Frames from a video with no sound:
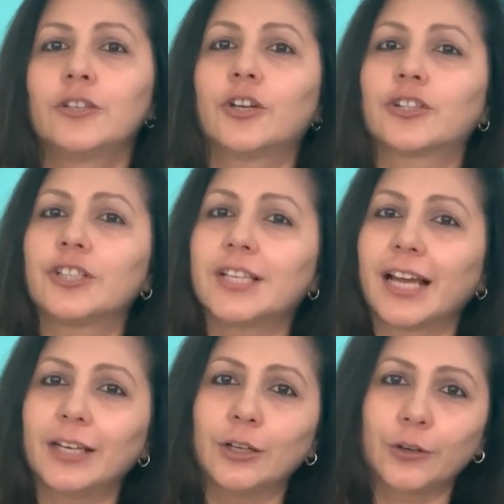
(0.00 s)
Dr.
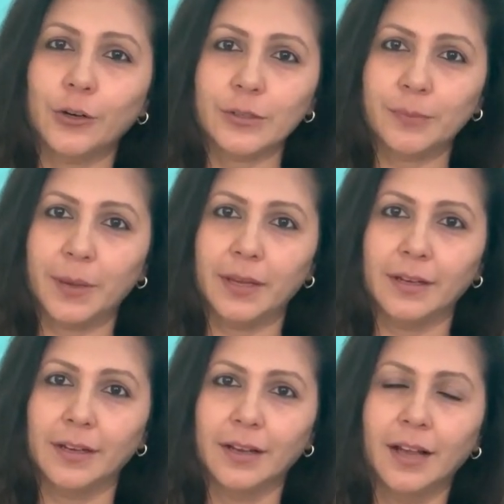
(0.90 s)
Daniel Crosby.
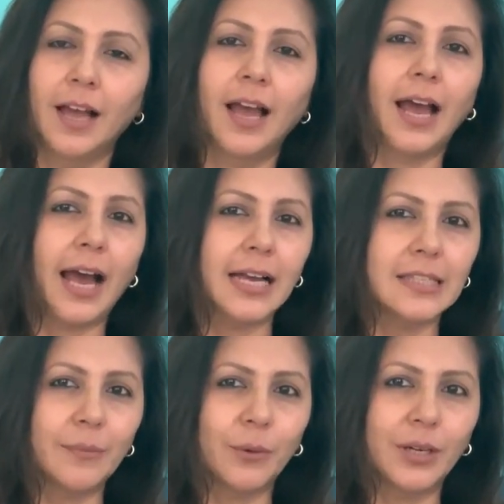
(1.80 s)
As
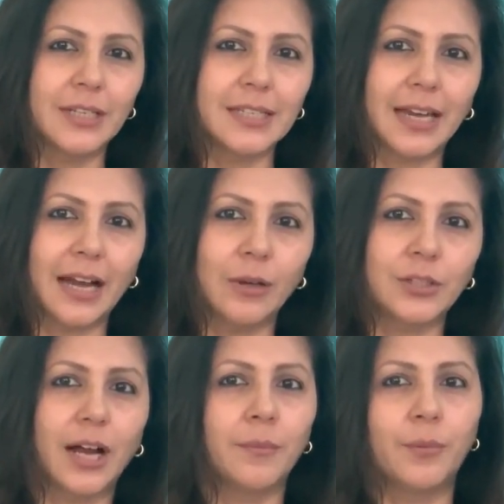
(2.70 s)
he points out,
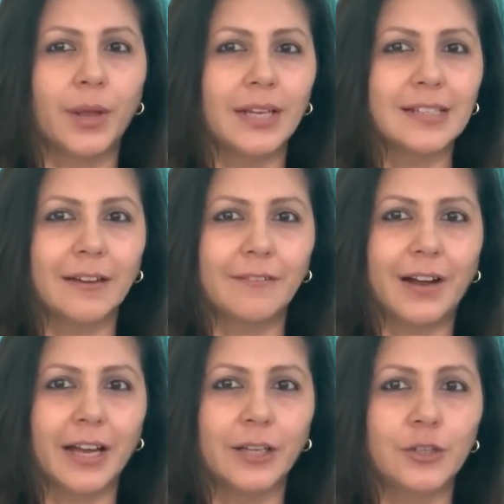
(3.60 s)
our brains are
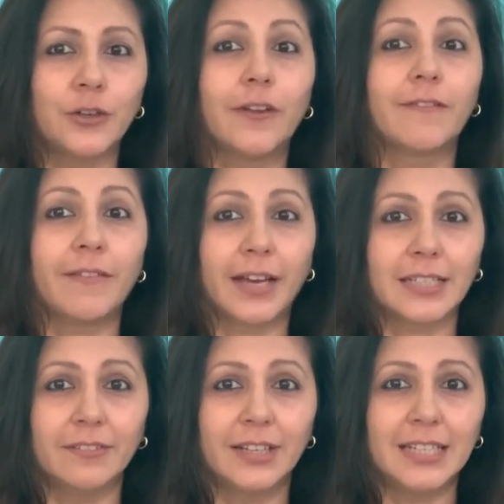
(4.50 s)
wired to
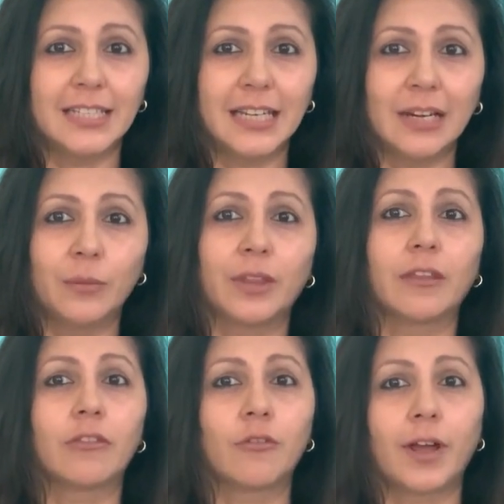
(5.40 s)
effectively deal with the
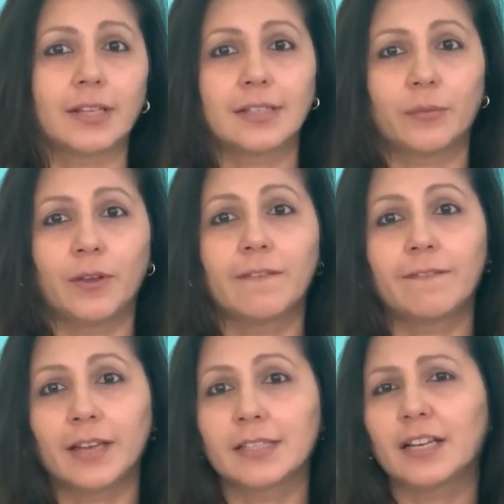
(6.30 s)
threats that we
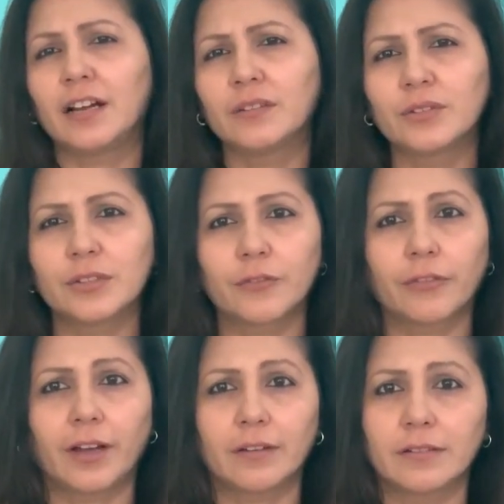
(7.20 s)
faced hundreds of
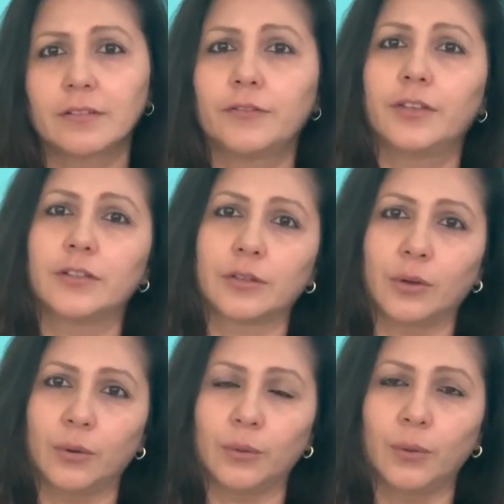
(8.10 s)
thousands of years
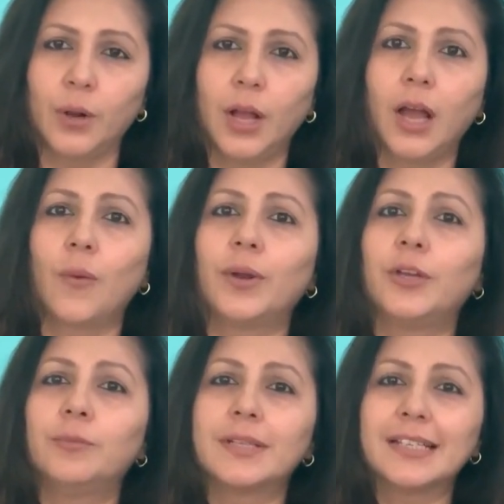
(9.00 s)
ago. When
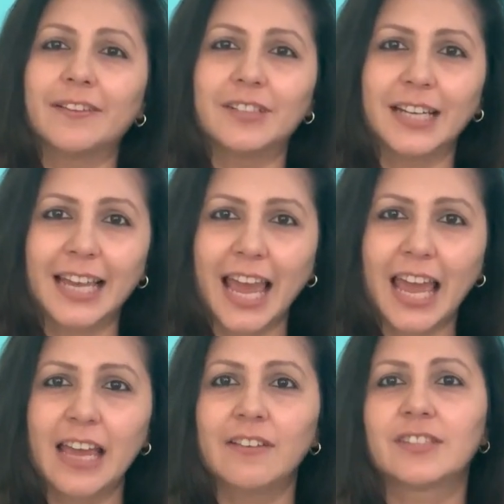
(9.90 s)
humans lived in
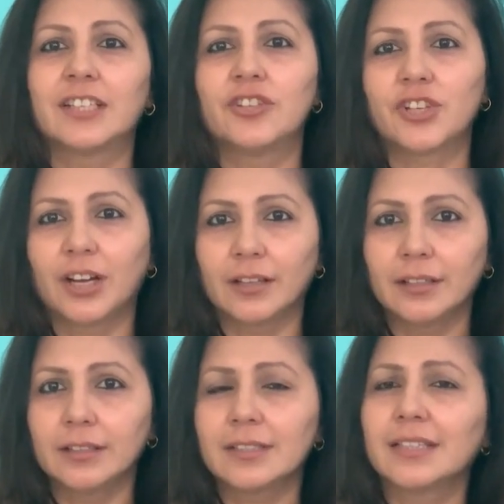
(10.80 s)
caves and
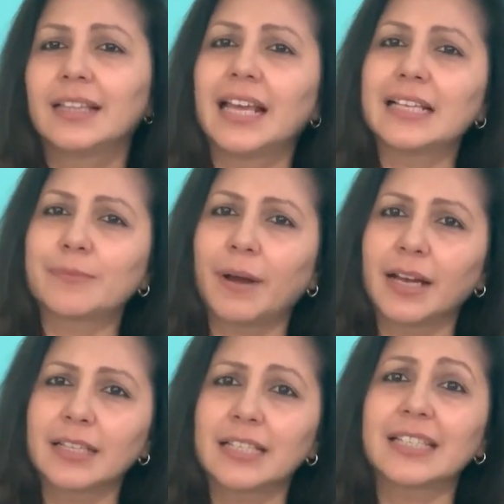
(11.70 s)
jungles, these
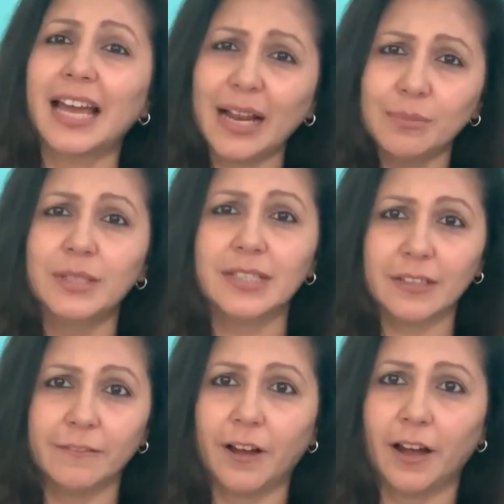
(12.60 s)
biases helped us
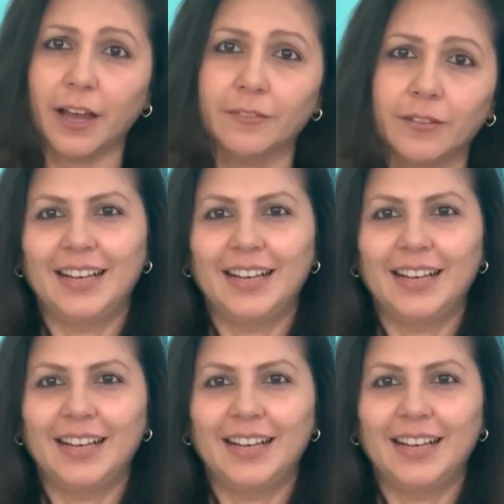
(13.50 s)
survive.